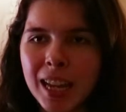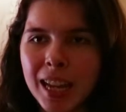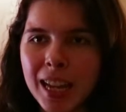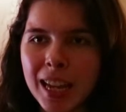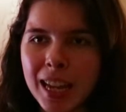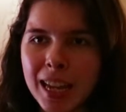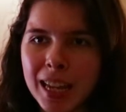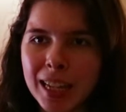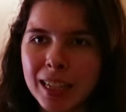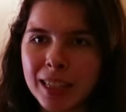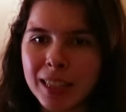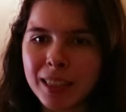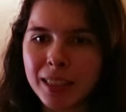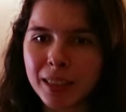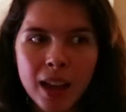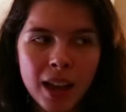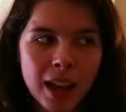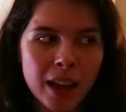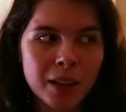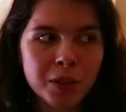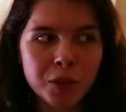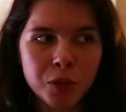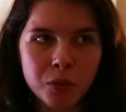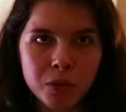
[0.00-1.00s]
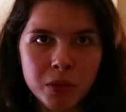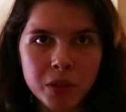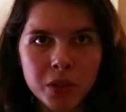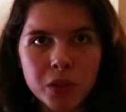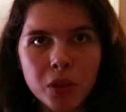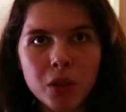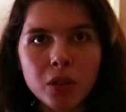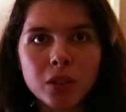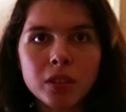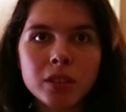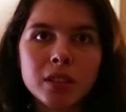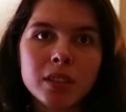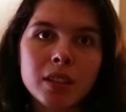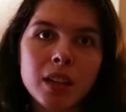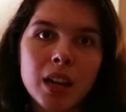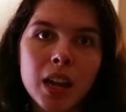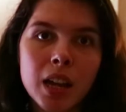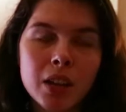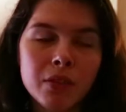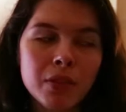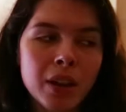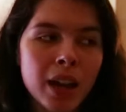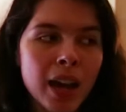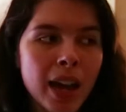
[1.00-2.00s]
And as a result,
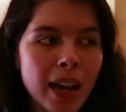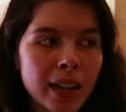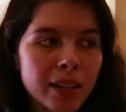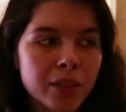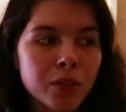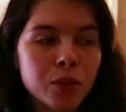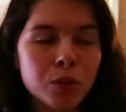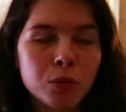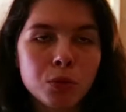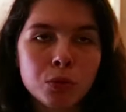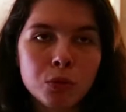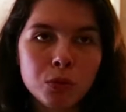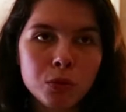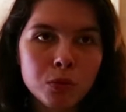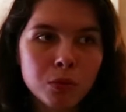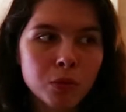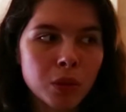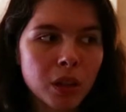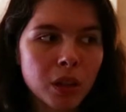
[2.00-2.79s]
I've had to,